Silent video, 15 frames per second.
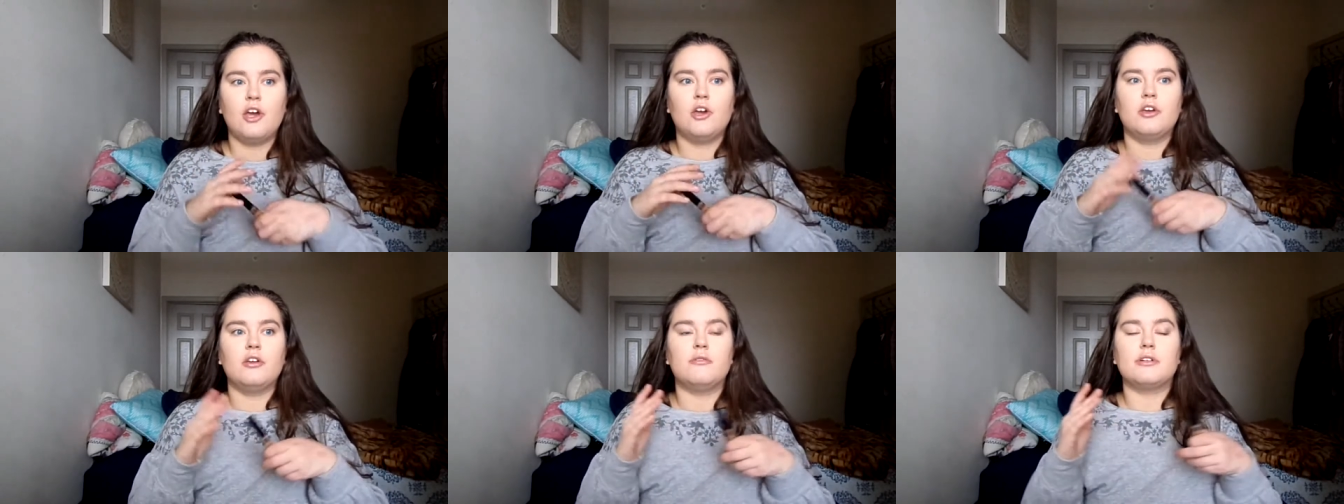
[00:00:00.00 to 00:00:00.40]

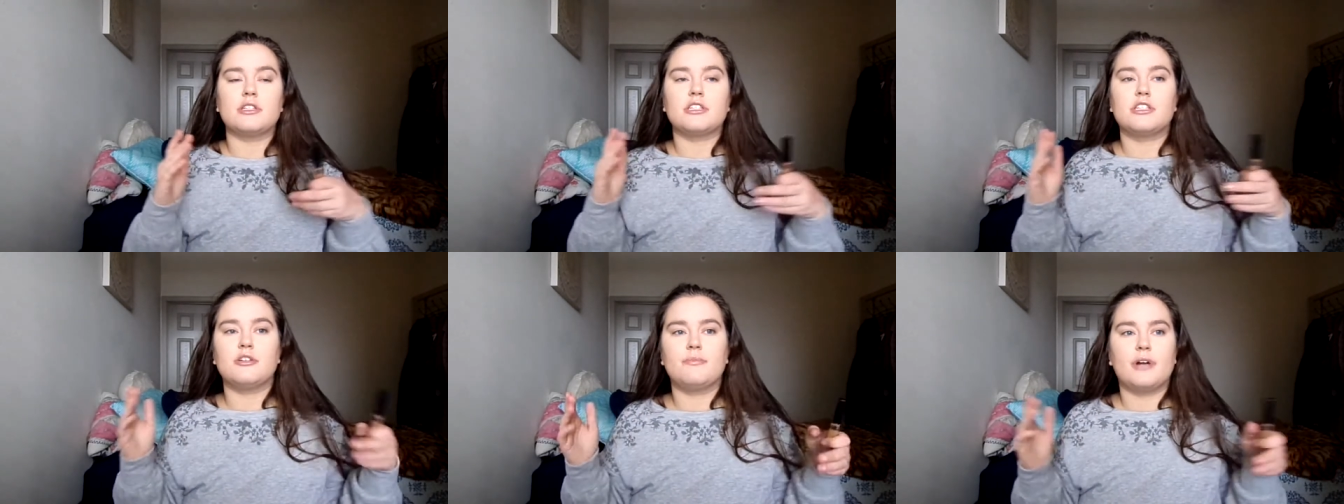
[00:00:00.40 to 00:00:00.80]
You want
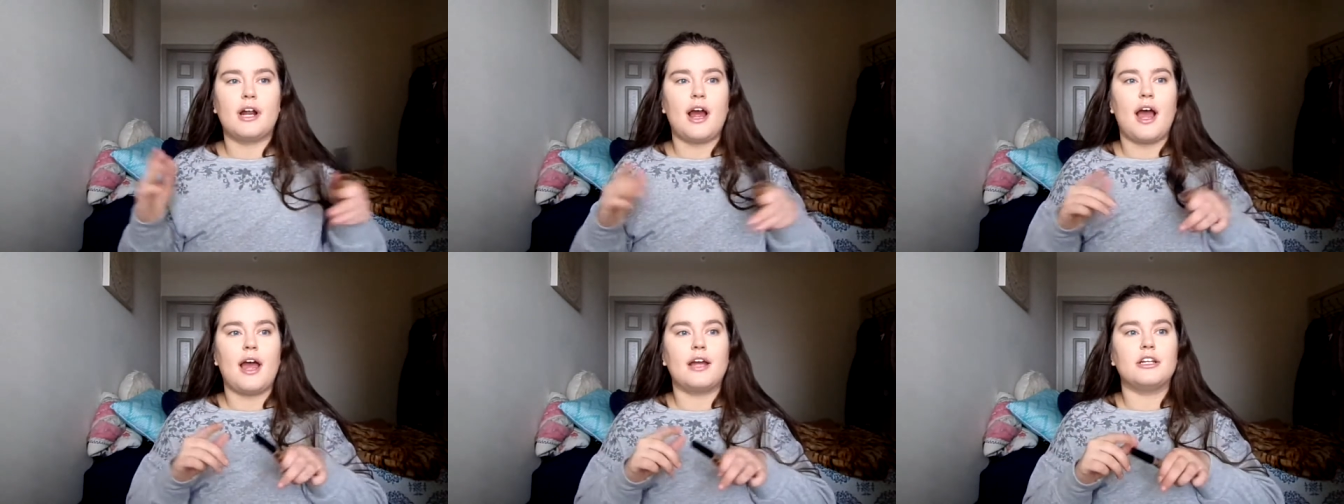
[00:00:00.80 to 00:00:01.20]
super
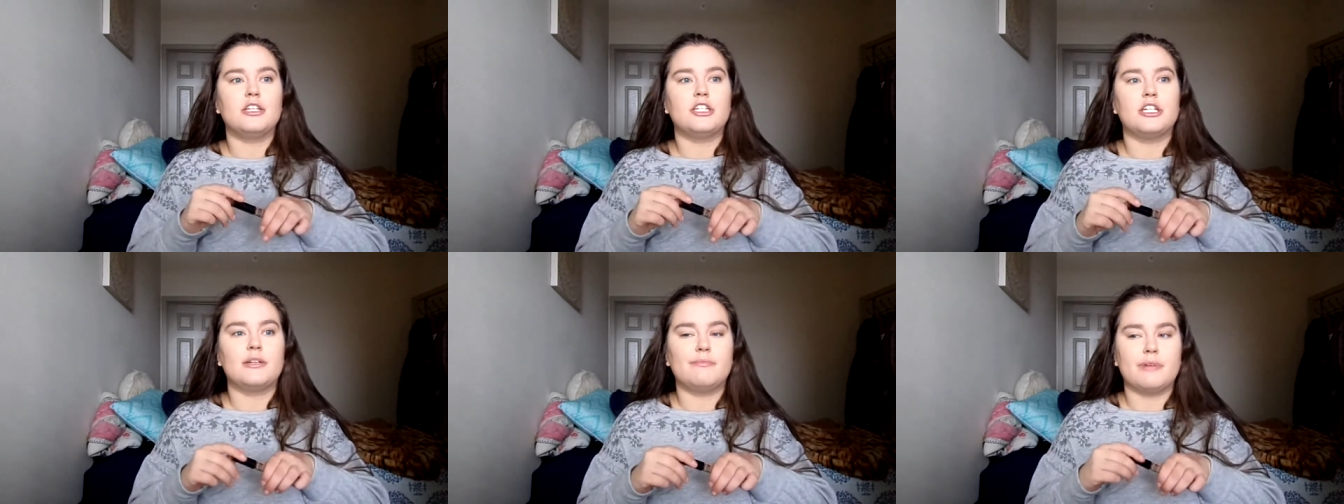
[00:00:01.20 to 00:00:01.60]
high
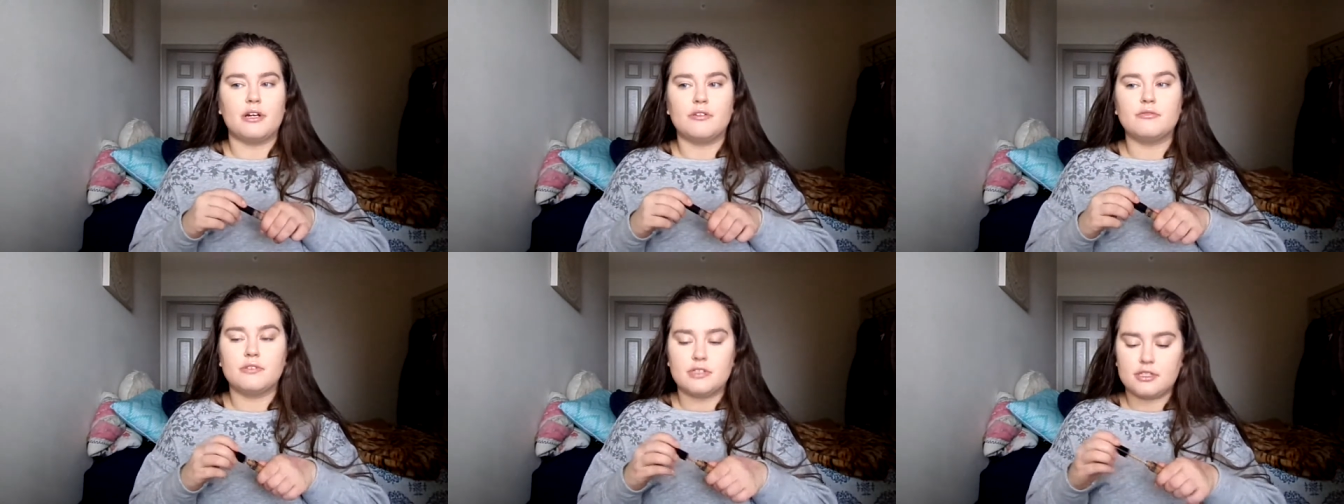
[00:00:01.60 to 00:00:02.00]

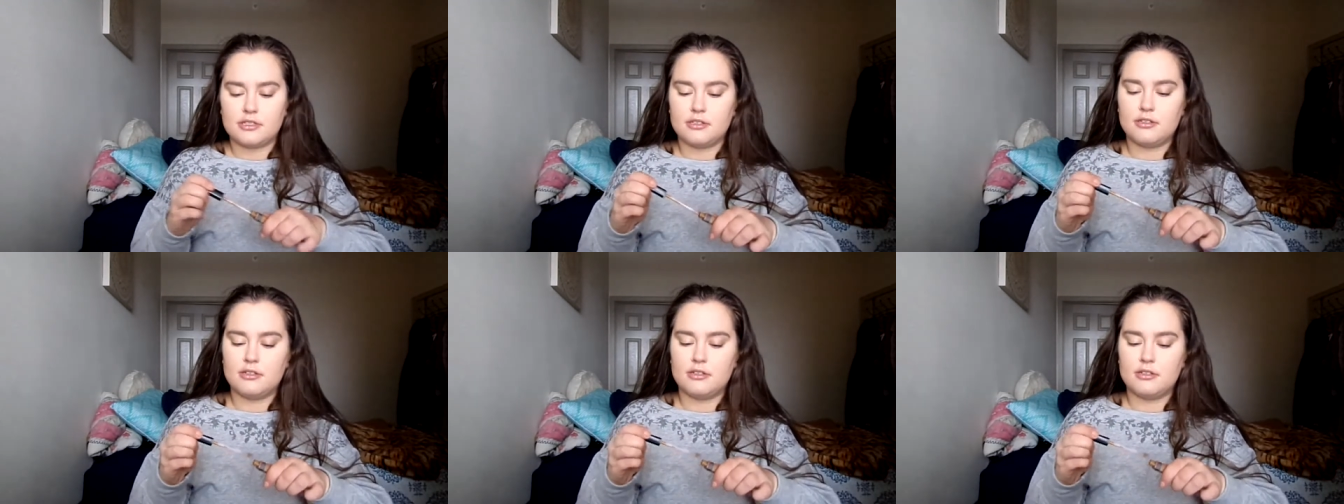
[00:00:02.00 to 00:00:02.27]
cheekbones.